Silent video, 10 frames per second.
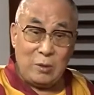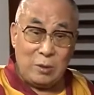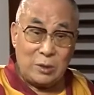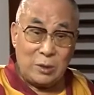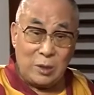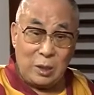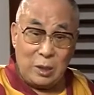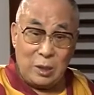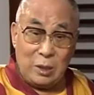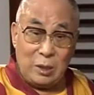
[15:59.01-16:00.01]

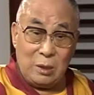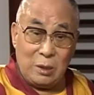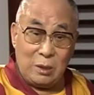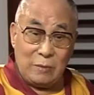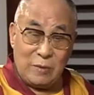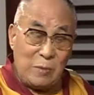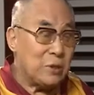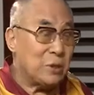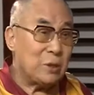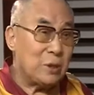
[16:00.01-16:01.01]
very
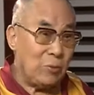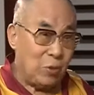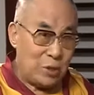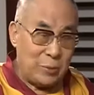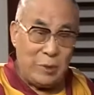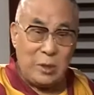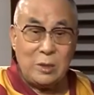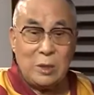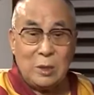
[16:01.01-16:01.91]
much concerned about Tibet.